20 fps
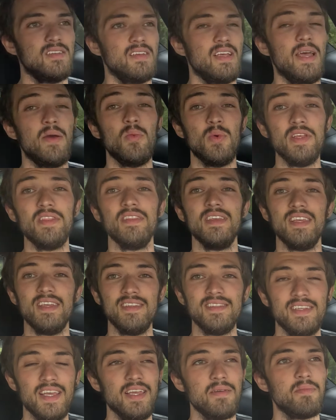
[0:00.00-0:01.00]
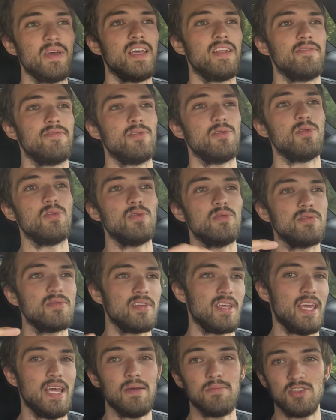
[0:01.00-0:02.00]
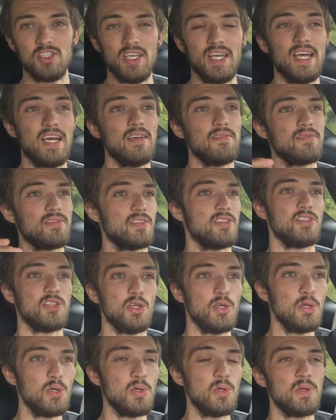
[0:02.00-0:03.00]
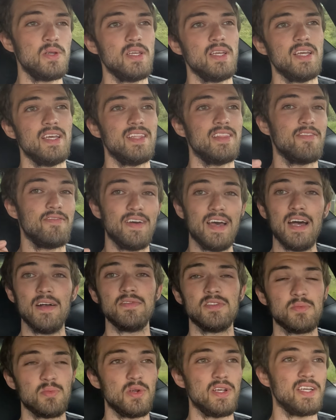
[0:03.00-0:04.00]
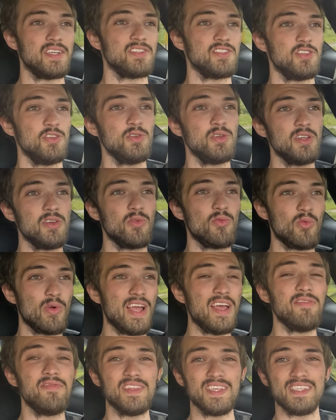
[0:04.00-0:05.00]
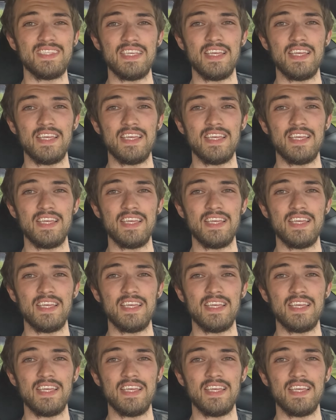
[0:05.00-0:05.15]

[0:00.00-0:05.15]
And with the intake manifold, camshafts, the tune, and the valve springs, you can rev this